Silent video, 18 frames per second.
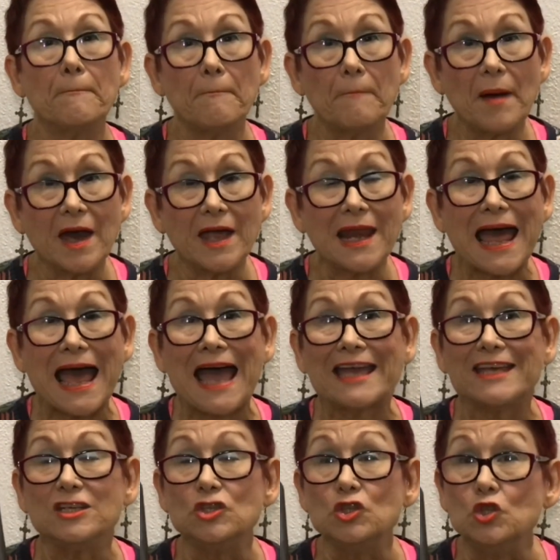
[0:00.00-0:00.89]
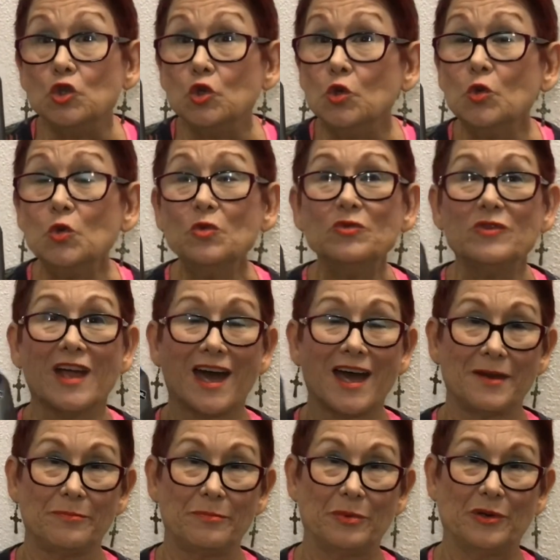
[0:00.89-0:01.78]
But I do
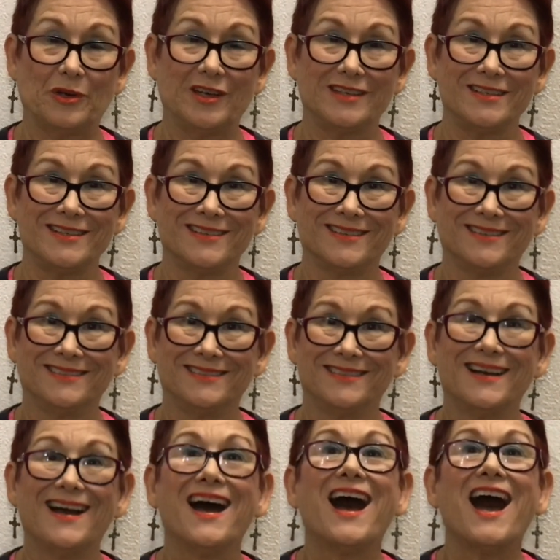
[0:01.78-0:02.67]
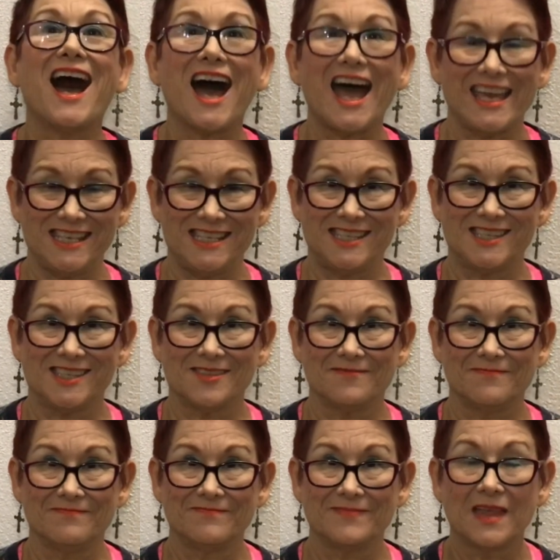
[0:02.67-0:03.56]
not put ice.
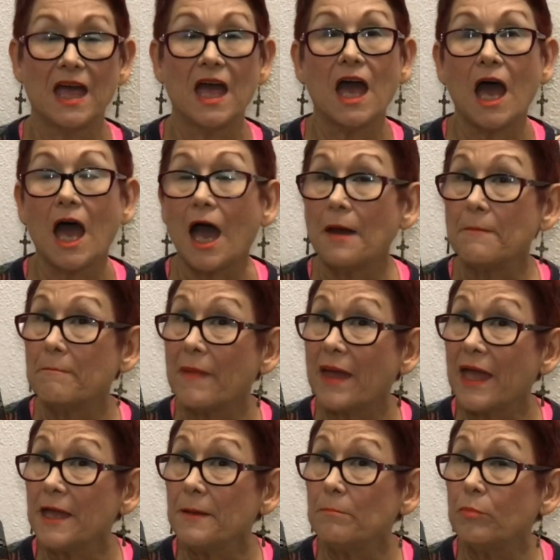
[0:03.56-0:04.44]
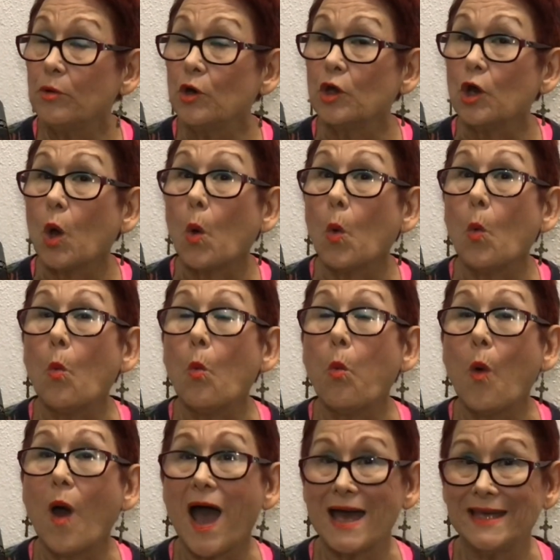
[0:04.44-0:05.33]
I may put
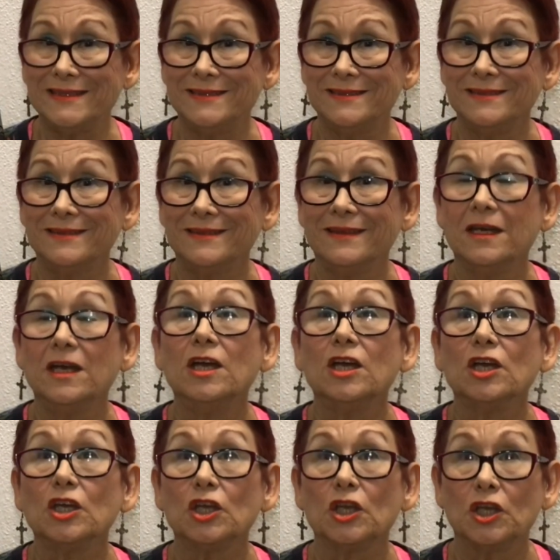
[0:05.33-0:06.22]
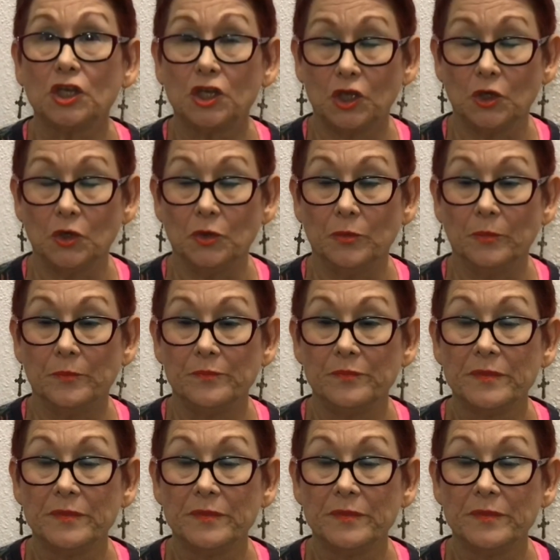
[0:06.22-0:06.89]
1 cube.